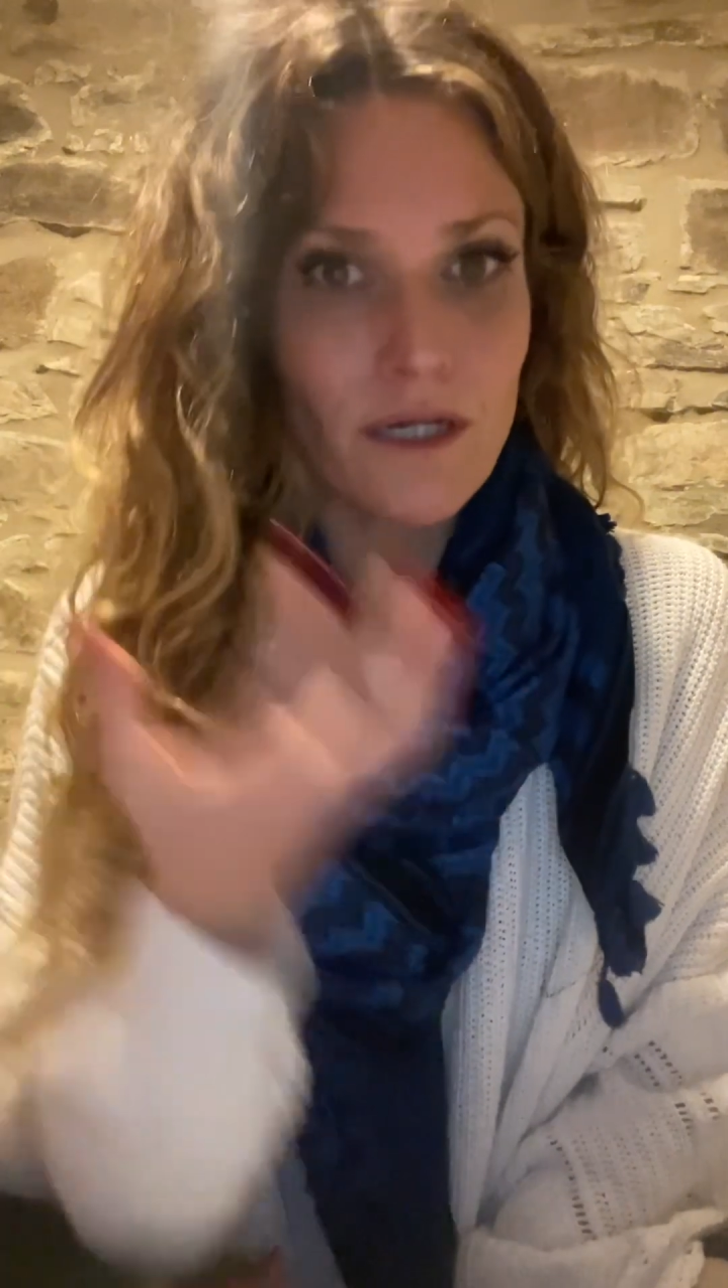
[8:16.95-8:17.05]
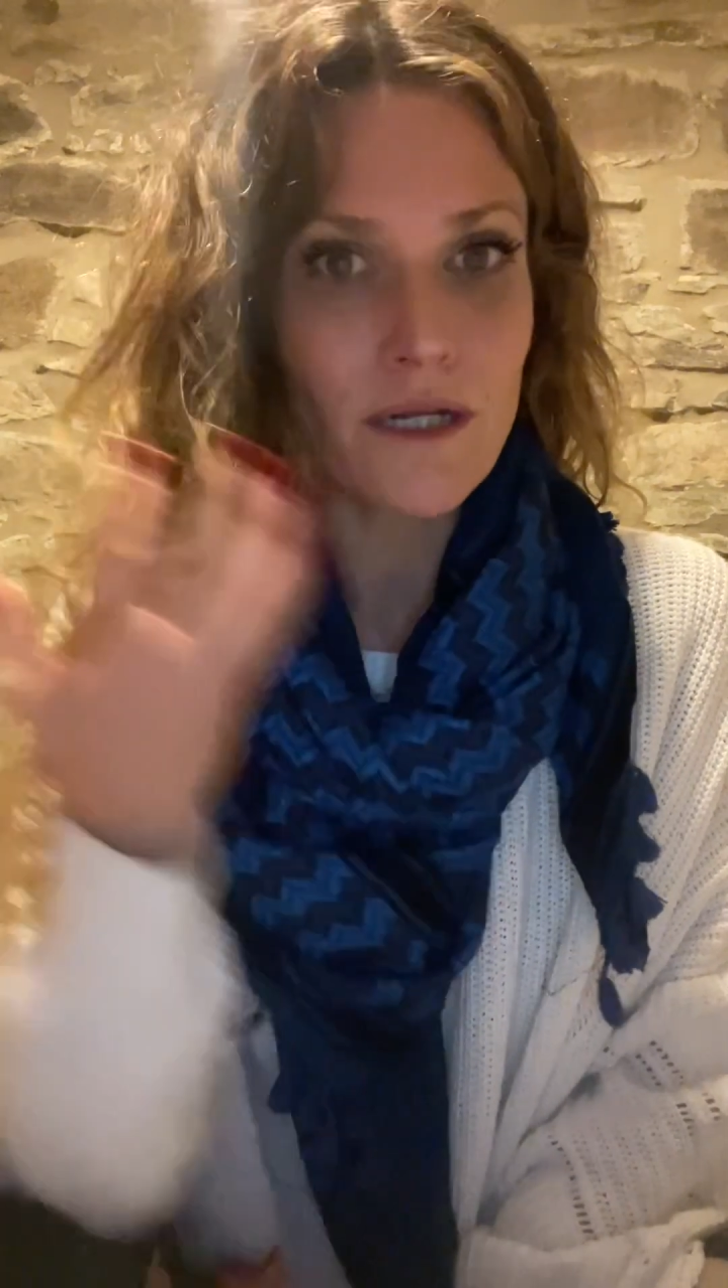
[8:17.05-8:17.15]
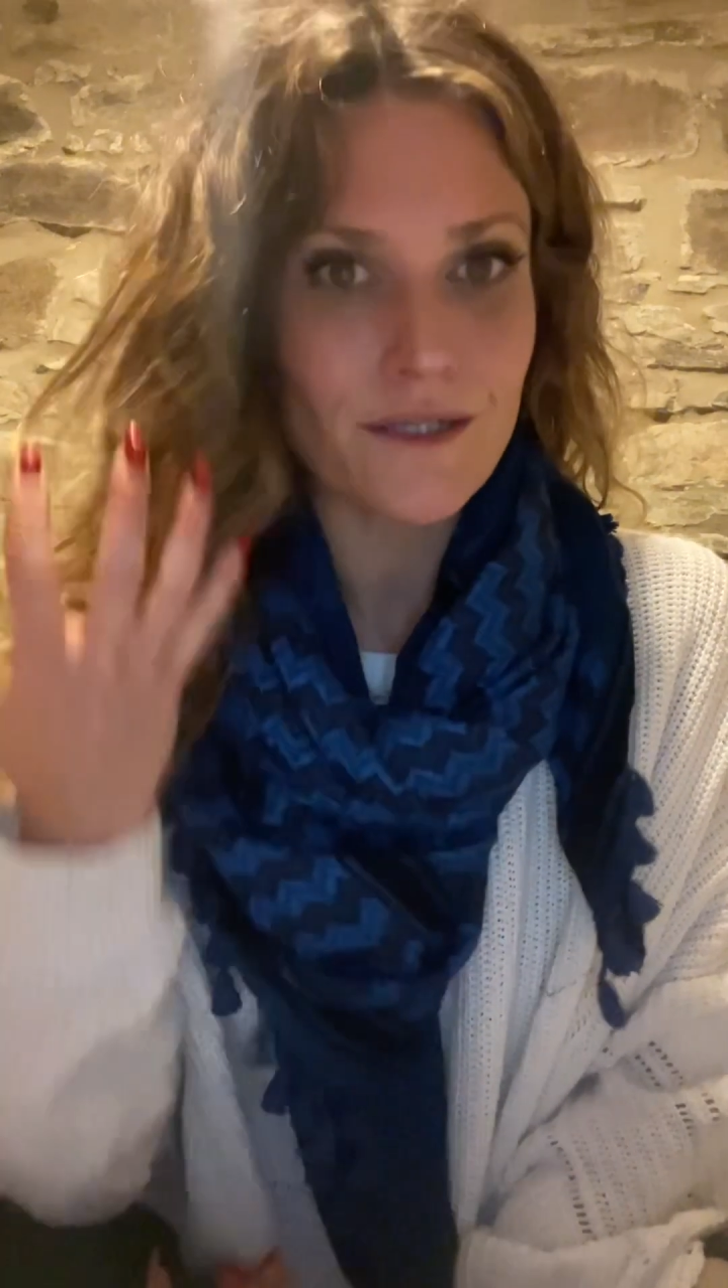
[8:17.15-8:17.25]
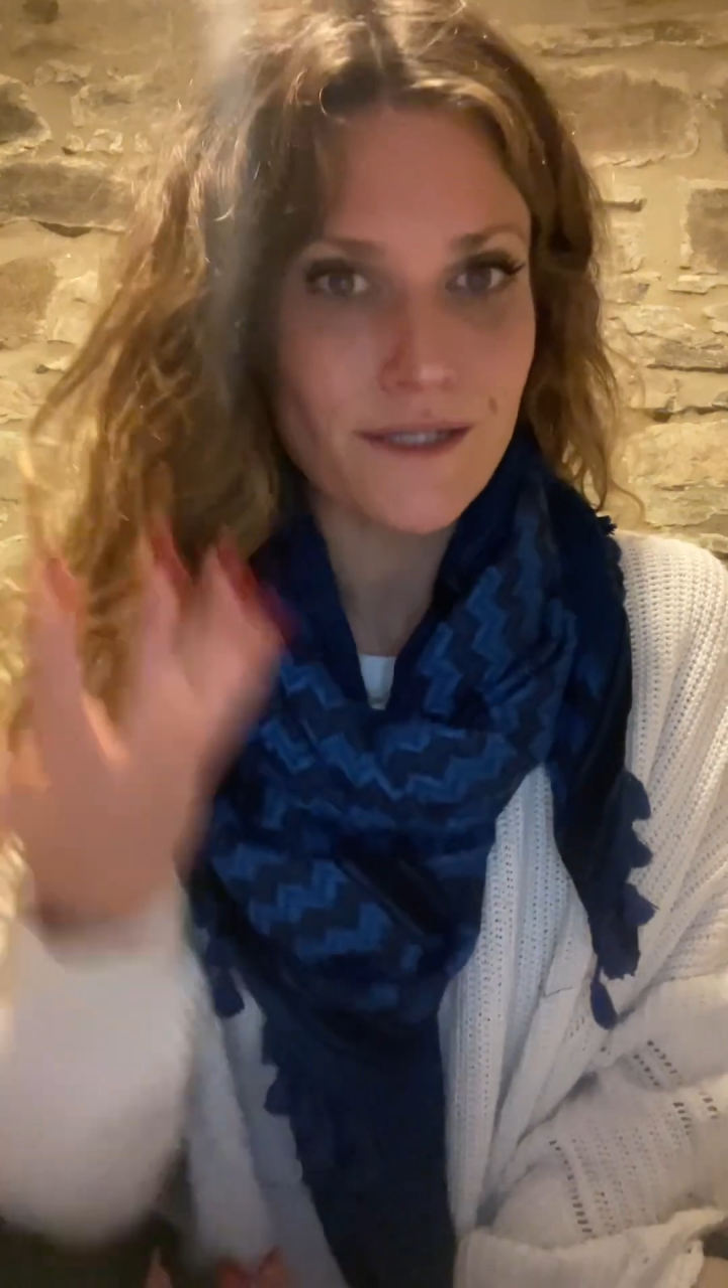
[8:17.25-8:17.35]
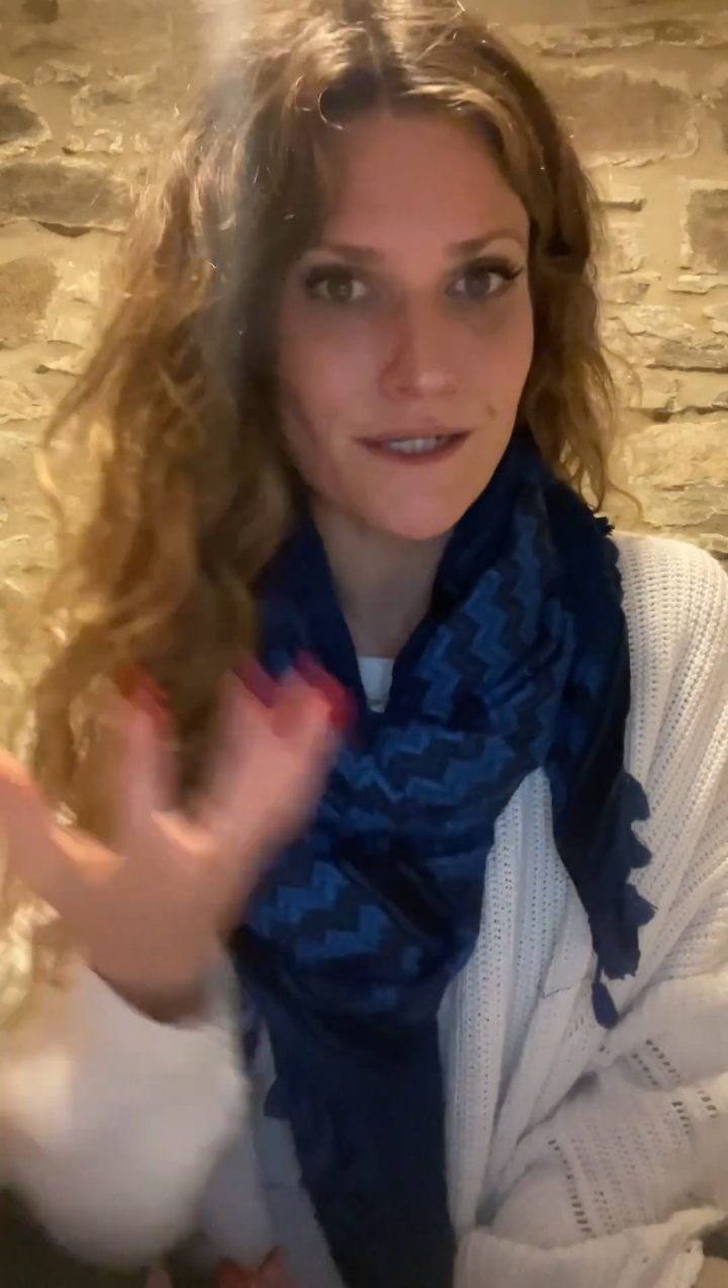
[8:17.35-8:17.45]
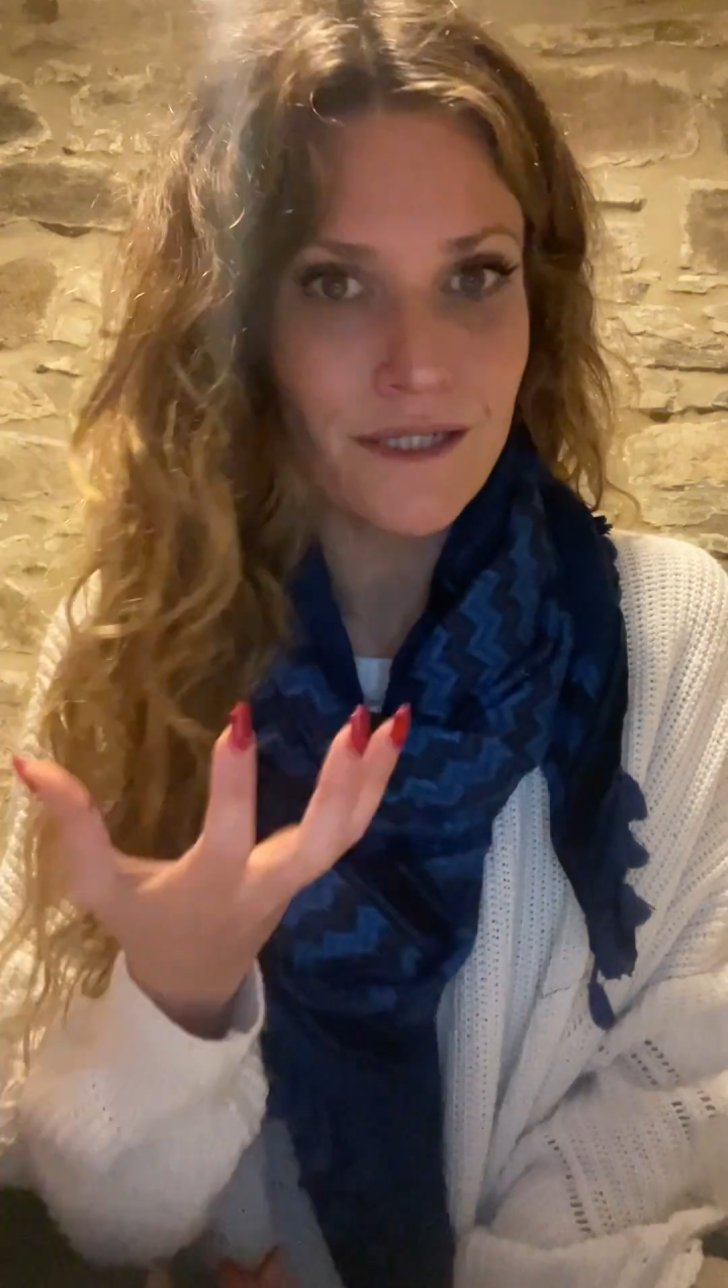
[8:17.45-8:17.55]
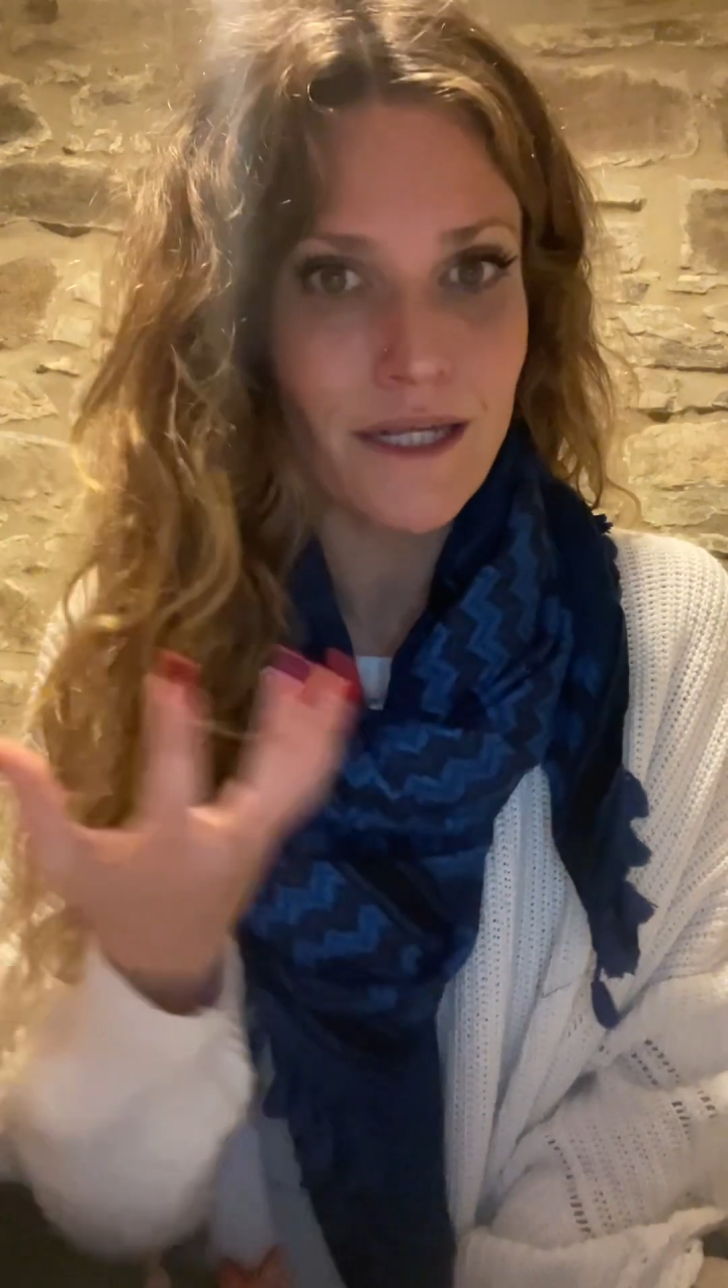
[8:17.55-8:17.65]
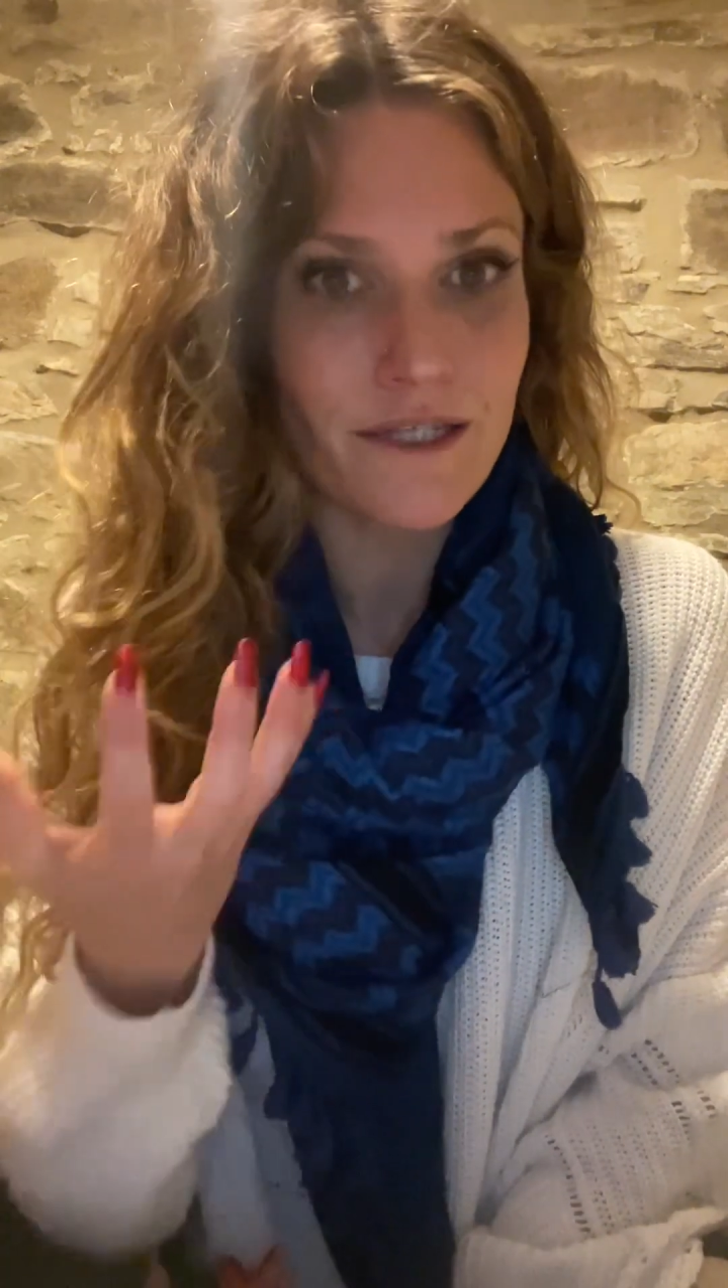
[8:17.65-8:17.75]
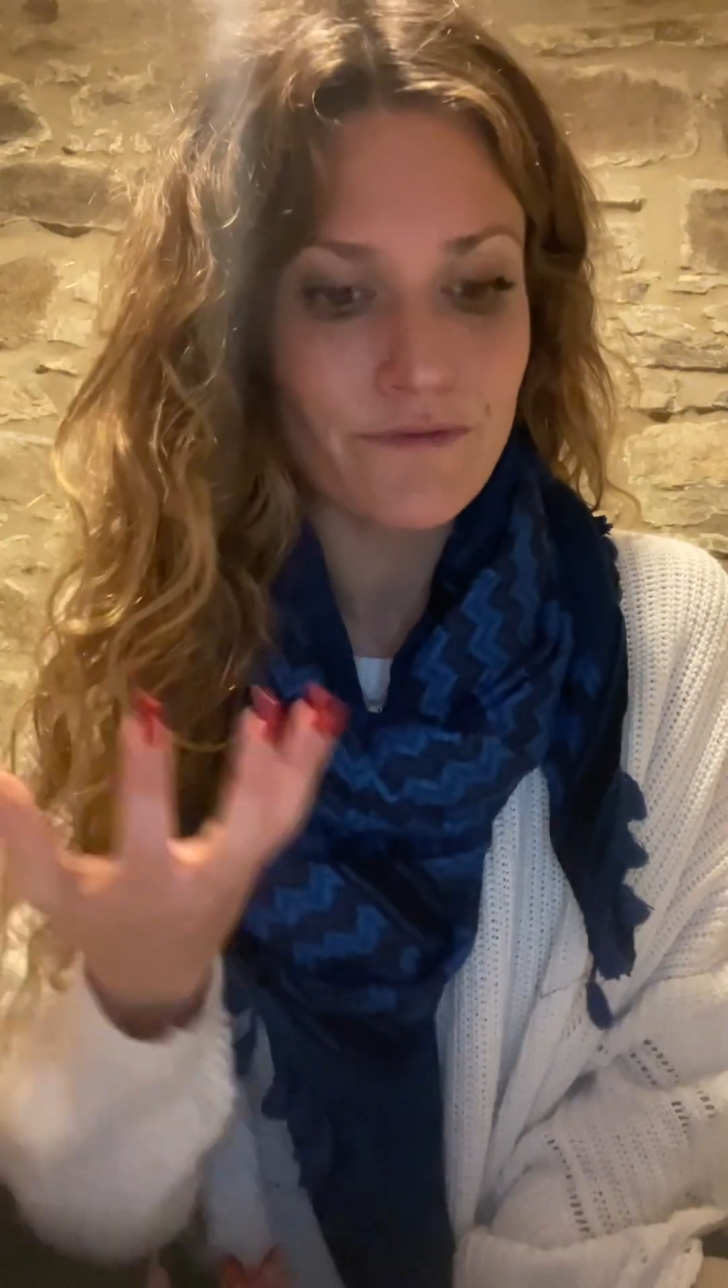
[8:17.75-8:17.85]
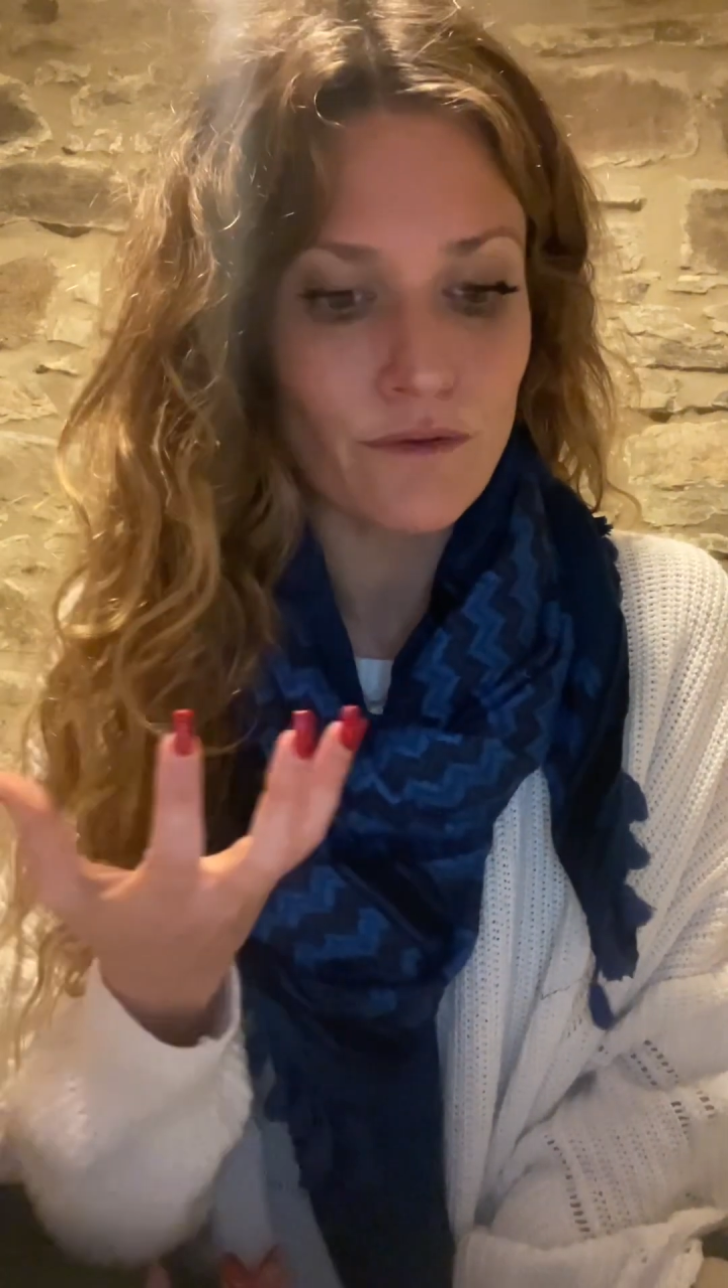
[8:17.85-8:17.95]
a
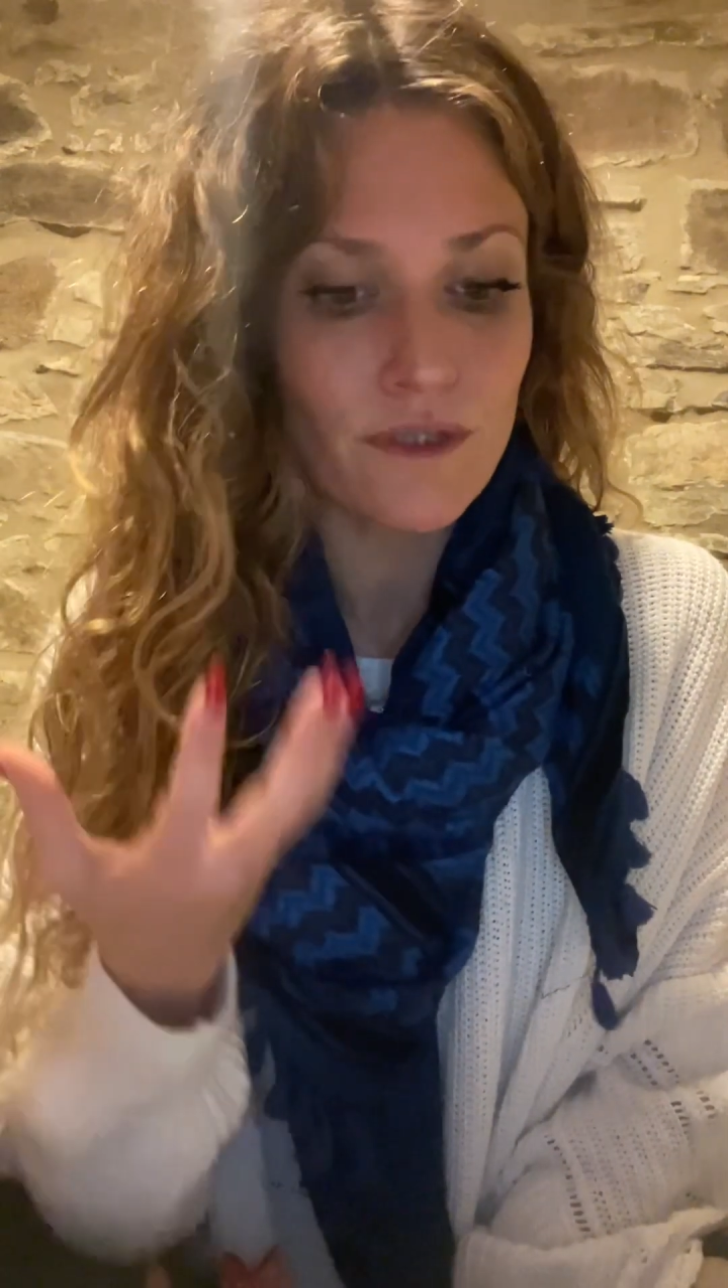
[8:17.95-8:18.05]
successful